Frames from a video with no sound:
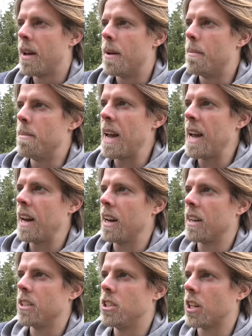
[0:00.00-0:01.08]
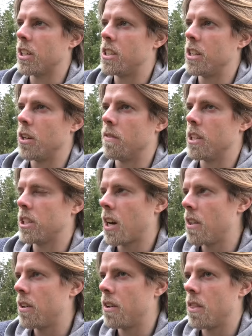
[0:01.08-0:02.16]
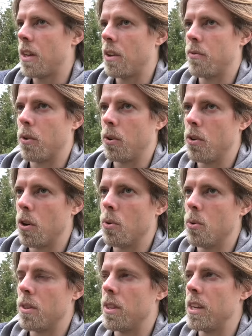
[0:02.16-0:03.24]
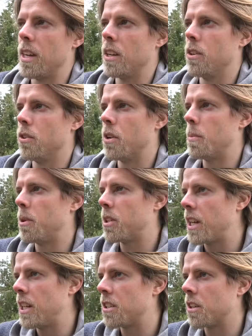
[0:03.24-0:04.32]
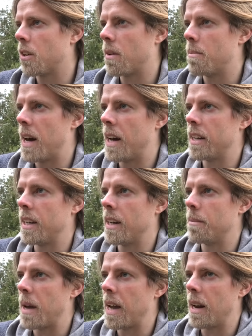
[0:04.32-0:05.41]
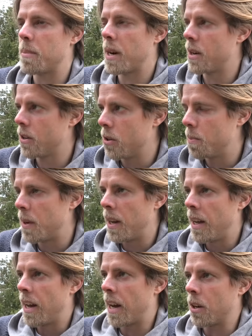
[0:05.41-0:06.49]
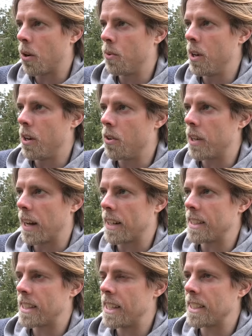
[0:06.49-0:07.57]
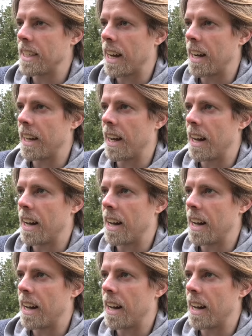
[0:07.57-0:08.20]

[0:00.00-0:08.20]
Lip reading: male judging of each other, they forgo the good reputation of a man in a male peer group, and only look at, is this guy